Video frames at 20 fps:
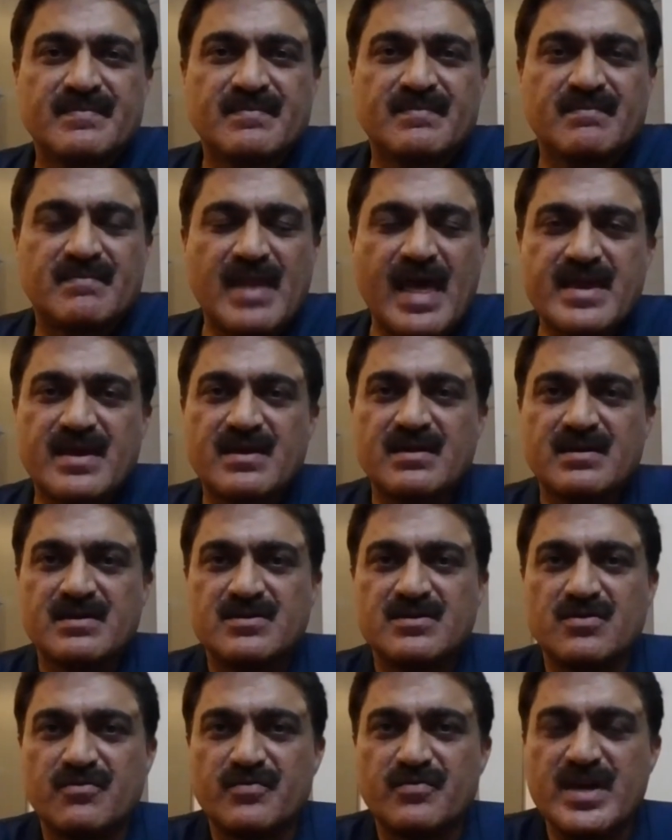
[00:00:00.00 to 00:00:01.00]
Like
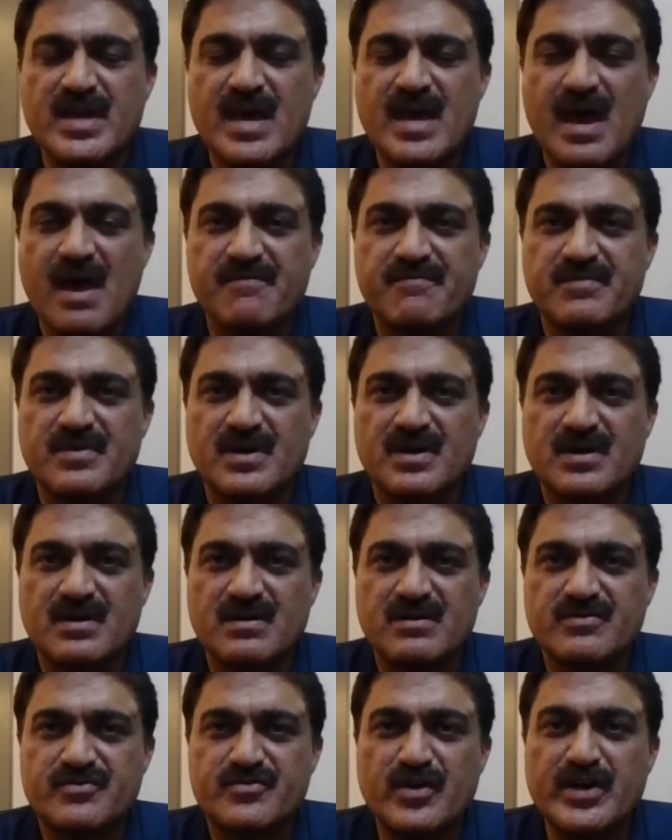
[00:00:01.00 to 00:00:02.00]
we have
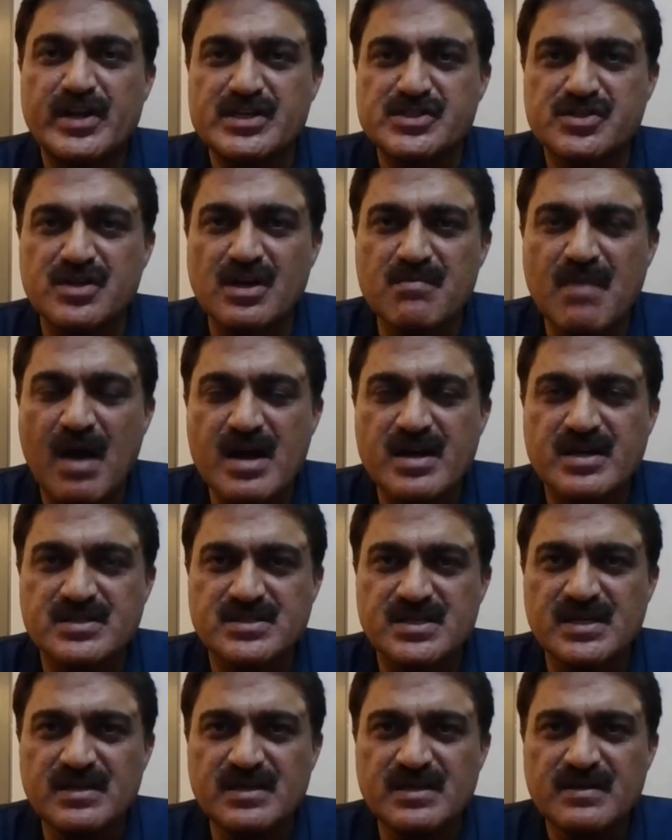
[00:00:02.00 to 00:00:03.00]
traditional
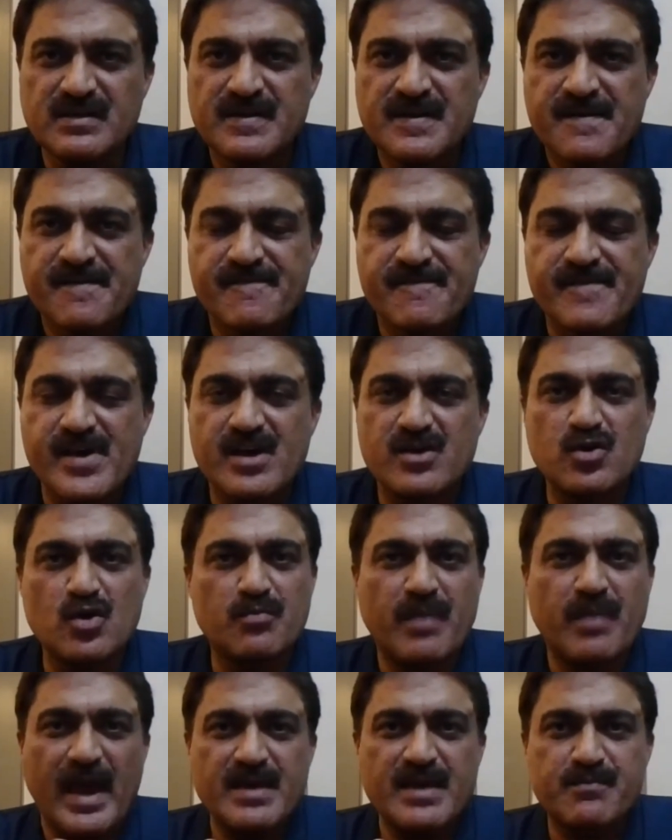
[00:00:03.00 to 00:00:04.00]
marketing, where
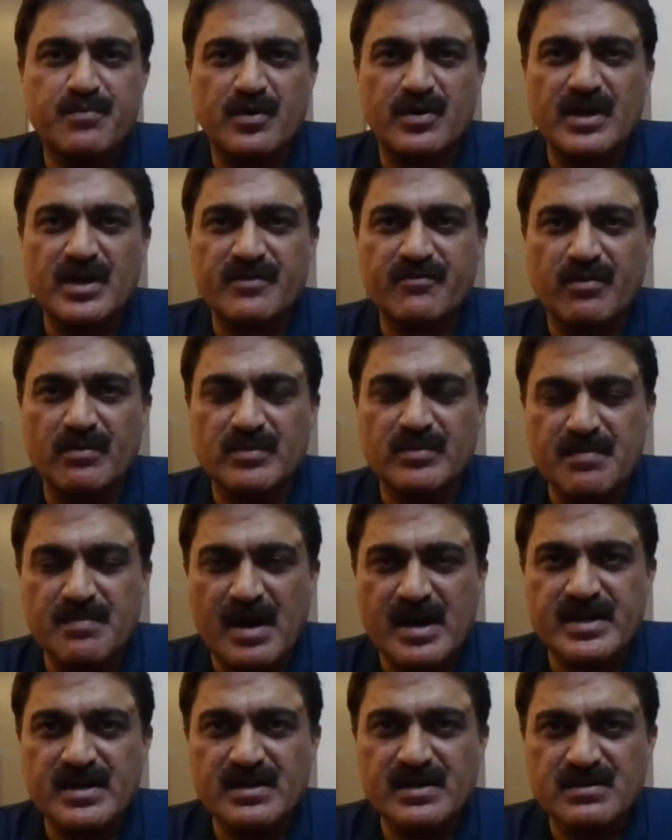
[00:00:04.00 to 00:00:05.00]
you're buying product from the
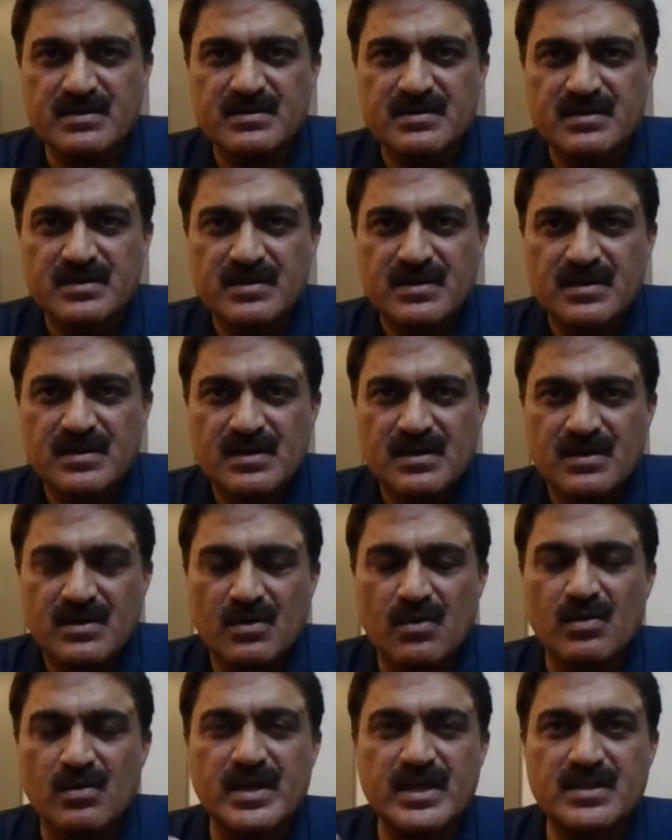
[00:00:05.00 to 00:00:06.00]
market.
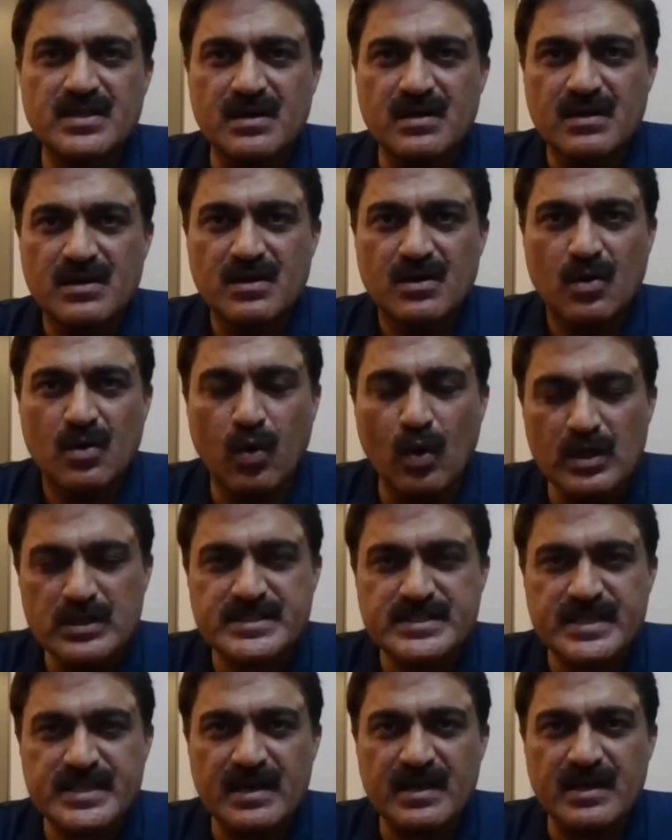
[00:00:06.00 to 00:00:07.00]
Only the
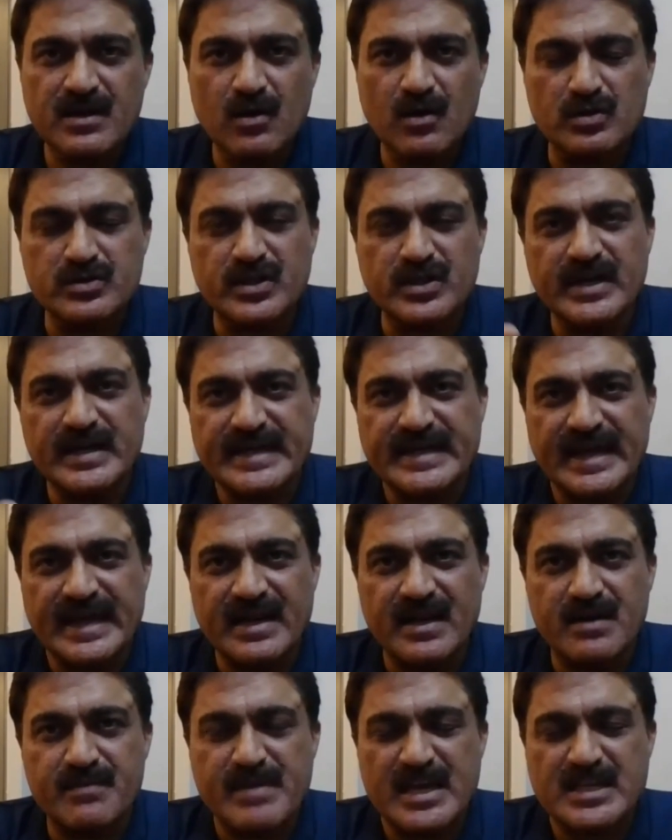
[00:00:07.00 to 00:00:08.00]
wholesaler or the
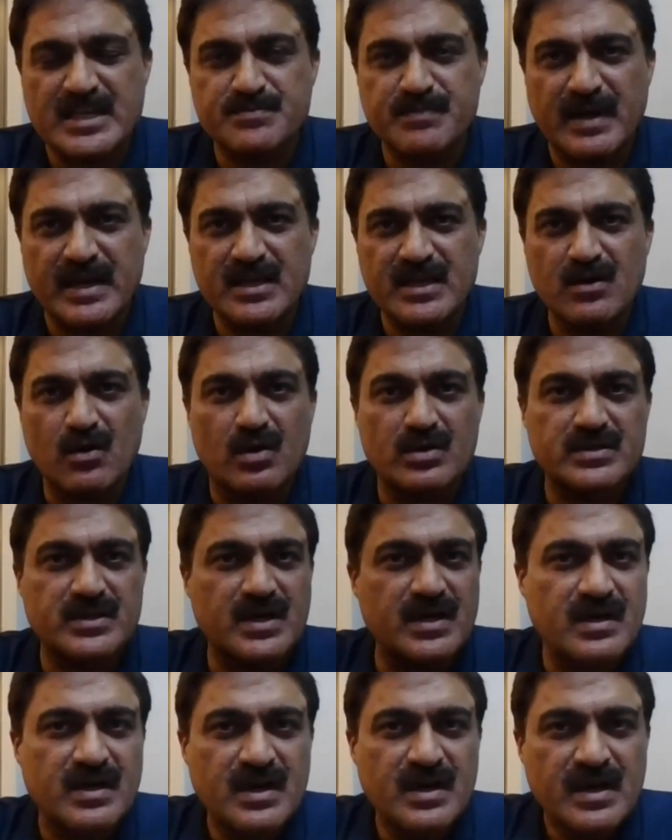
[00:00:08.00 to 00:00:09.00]
retailer makes money, or
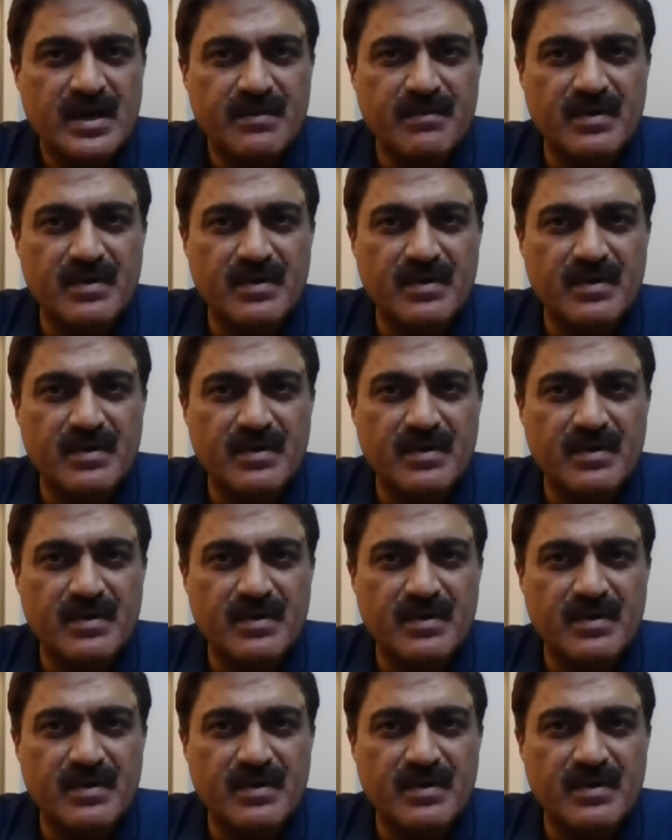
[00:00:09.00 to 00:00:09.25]
the